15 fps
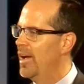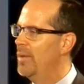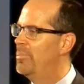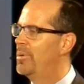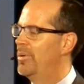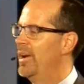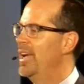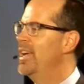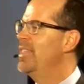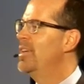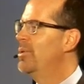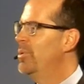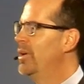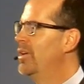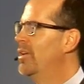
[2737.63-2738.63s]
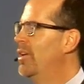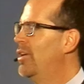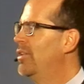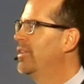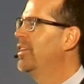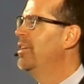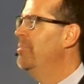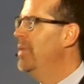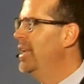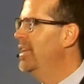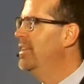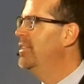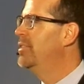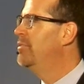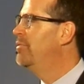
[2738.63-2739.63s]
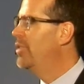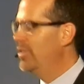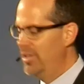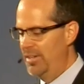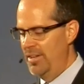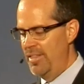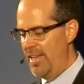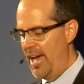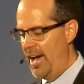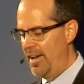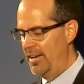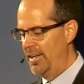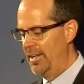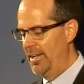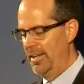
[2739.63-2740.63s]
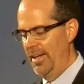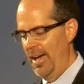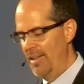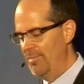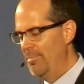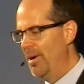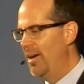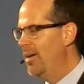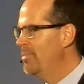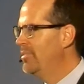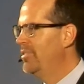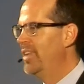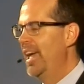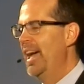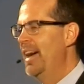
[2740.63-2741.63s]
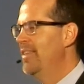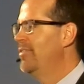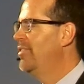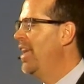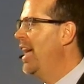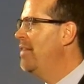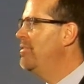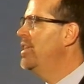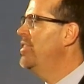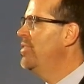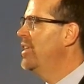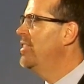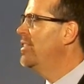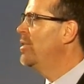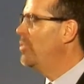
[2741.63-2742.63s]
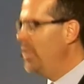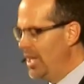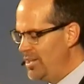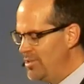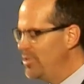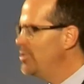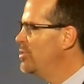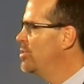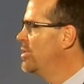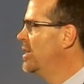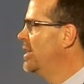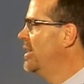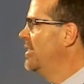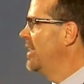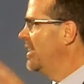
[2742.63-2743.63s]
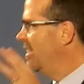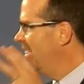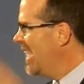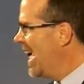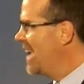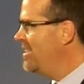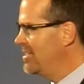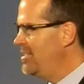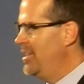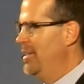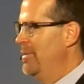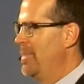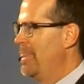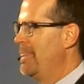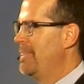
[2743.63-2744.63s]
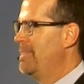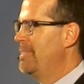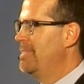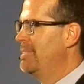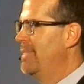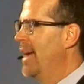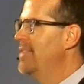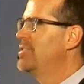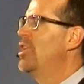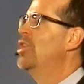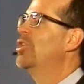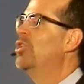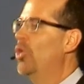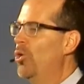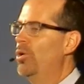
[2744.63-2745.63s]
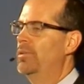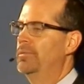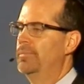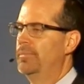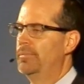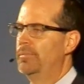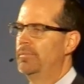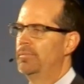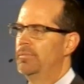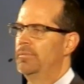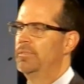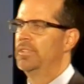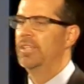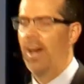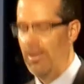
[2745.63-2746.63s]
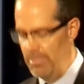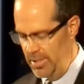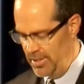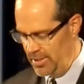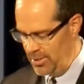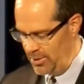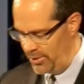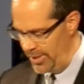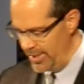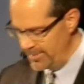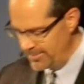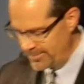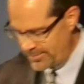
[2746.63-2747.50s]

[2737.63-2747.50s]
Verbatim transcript: I pray that we are all committed and devoted to that as moms, dads, everything that we do, that that is it. That's our goal. To God be the glory.